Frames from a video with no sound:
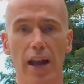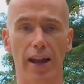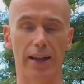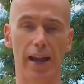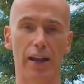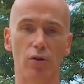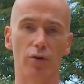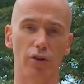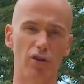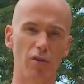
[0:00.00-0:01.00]
and getting all
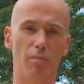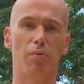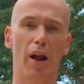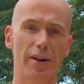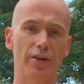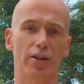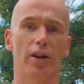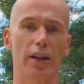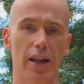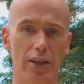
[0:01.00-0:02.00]
the good blood and
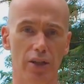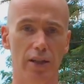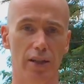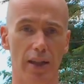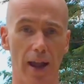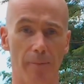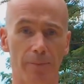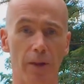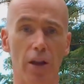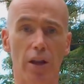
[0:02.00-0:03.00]
circulation into there.
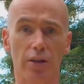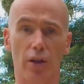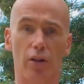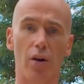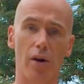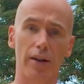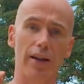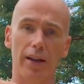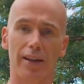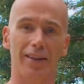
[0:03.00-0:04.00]
So go on,
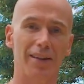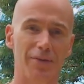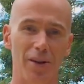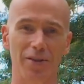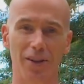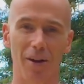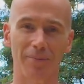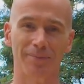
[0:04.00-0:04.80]
give those a go.